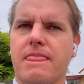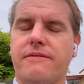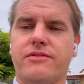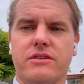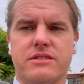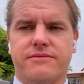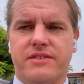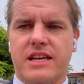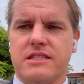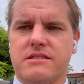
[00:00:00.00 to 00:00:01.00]
first
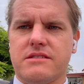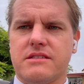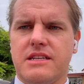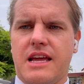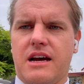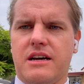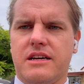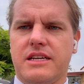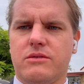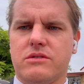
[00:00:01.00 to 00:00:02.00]
offence.
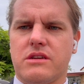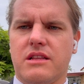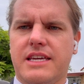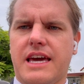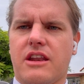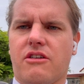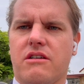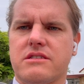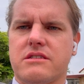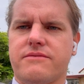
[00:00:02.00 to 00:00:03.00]
Now, it was only
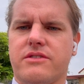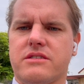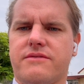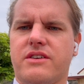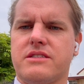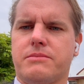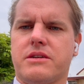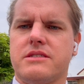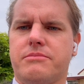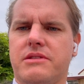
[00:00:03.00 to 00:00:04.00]
categorised as a first offence
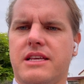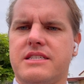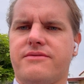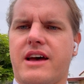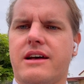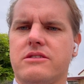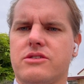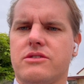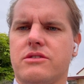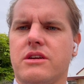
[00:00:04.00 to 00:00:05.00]
because the police failed
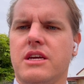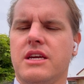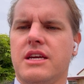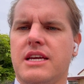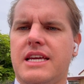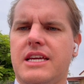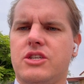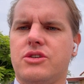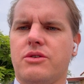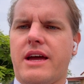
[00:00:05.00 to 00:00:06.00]
to
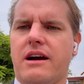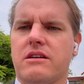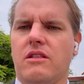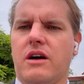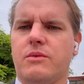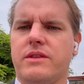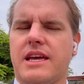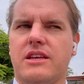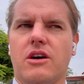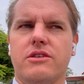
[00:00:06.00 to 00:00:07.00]
issue our client
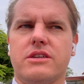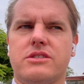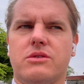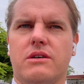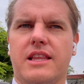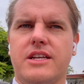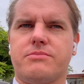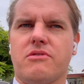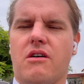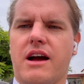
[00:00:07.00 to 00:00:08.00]
with a notice to
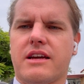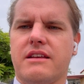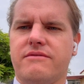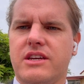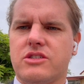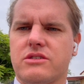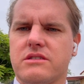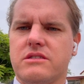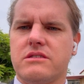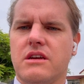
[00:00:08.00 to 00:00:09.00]
allege prior
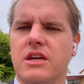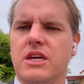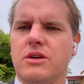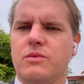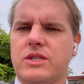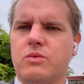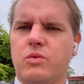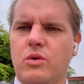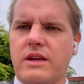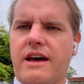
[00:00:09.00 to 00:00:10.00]
convictions, which
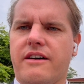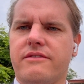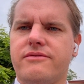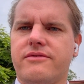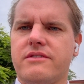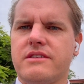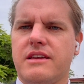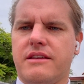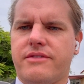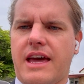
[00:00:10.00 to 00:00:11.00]
would have,
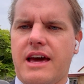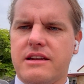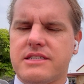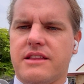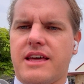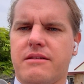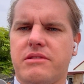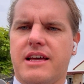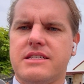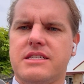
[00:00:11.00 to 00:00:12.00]
if they had done that,
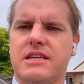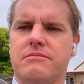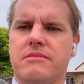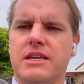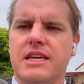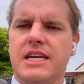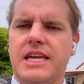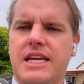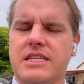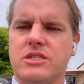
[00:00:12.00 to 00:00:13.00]
placed him
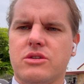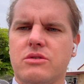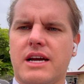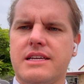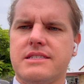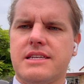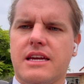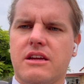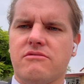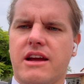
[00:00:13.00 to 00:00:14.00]
into a
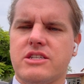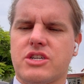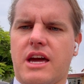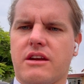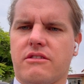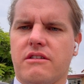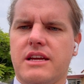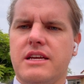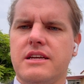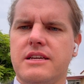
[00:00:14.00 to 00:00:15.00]
second range category,